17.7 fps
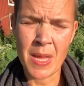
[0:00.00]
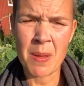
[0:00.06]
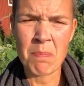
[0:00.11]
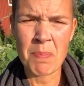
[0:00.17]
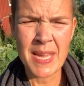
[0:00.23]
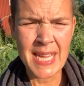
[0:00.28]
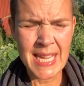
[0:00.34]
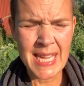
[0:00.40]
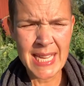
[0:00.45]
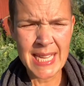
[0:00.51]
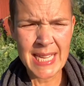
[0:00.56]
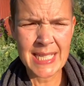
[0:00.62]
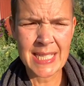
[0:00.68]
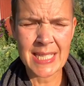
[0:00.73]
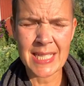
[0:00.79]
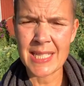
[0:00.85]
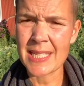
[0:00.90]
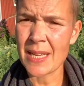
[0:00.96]
peas
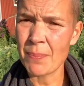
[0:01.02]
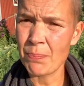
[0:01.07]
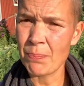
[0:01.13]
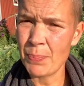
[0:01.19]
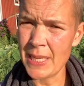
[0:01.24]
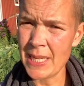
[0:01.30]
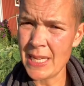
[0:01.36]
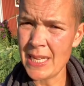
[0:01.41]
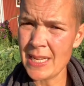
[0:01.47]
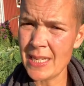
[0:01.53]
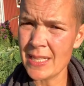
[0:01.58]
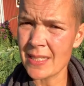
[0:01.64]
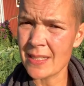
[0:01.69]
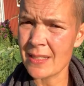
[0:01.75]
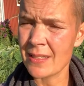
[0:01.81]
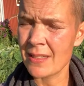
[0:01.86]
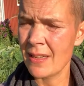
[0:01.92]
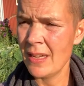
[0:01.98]
and some
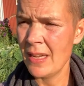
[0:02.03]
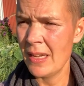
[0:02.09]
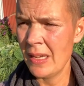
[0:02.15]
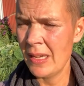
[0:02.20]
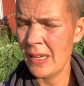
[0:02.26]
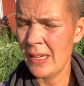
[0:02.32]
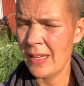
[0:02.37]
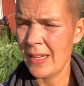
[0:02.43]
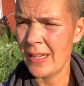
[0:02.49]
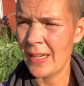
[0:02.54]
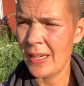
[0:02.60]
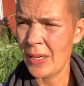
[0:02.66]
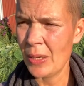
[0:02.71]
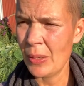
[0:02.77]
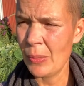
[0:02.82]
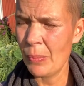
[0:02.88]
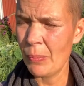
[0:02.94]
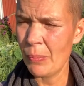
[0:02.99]
beans
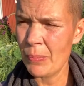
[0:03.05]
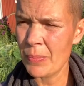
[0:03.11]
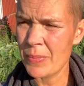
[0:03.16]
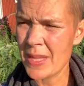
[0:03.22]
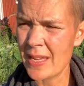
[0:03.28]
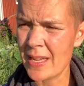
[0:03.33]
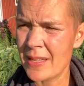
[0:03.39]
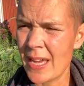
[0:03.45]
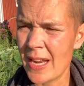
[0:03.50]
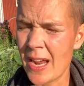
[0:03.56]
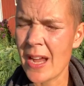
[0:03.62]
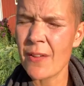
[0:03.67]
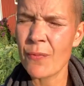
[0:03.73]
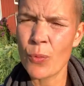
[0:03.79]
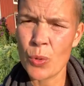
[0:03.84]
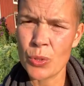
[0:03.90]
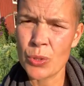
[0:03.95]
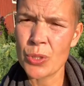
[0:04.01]
that I
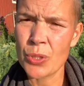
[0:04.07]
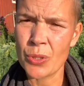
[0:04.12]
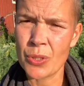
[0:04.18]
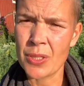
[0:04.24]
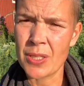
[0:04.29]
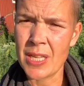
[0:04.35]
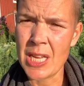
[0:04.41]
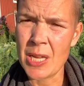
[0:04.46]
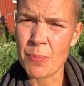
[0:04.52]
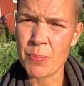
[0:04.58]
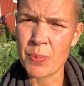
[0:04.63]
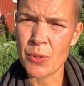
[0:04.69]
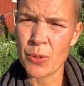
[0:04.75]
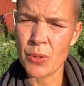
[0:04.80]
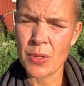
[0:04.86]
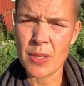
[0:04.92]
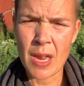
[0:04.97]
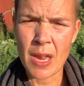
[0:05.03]
want to keep,
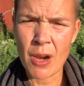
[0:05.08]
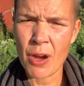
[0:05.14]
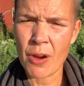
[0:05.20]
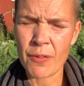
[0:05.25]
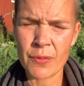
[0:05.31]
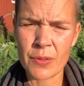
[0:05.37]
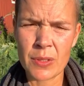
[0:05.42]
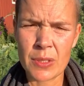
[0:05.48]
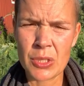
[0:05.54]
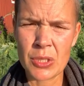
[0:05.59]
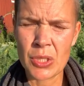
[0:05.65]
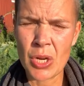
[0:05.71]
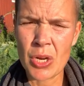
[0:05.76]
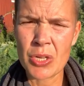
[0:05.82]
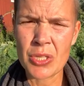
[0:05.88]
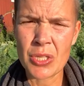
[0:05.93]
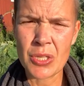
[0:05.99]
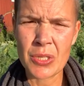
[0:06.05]
there are
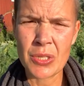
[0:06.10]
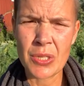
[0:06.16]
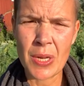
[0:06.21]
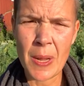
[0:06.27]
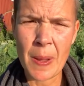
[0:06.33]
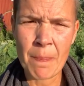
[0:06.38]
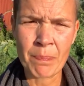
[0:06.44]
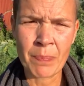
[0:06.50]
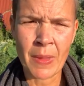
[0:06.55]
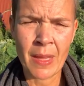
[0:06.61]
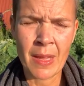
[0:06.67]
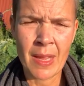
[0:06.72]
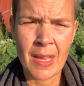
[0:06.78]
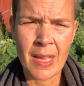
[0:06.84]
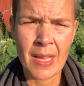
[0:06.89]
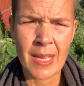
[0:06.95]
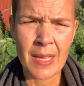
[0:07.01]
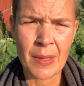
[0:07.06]
certain,
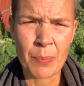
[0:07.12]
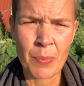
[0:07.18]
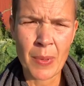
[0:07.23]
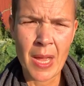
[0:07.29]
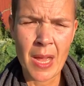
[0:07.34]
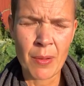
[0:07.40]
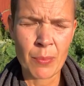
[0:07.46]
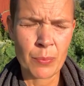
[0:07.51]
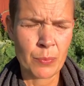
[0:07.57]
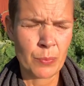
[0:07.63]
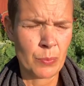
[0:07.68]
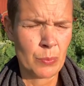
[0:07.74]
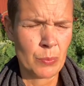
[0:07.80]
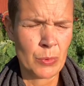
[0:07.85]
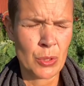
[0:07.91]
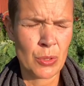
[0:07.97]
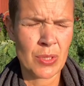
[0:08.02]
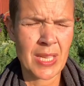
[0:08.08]
do
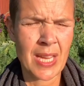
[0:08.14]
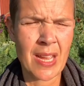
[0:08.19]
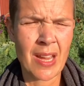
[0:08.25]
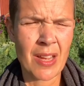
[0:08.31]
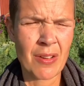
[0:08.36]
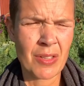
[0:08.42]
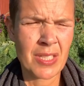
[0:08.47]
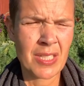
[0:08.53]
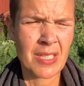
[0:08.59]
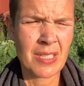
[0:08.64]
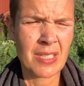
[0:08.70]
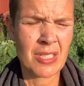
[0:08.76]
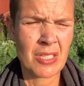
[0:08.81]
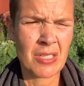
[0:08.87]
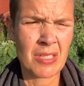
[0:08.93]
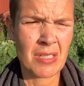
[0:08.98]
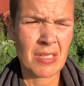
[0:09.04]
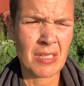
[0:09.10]
you say heritage
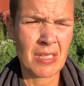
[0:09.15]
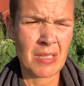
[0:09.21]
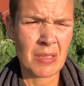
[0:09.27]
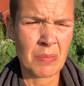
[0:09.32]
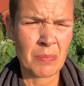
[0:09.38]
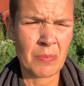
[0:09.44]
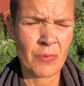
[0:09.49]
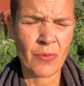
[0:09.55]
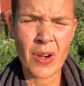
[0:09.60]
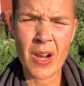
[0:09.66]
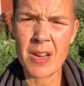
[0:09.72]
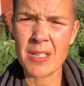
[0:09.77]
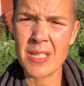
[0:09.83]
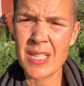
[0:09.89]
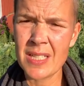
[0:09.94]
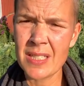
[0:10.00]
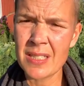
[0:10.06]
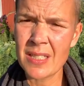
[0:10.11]

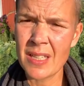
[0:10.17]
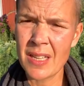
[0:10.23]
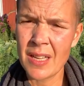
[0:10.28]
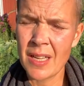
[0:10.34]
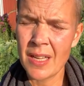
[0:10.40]
varieties?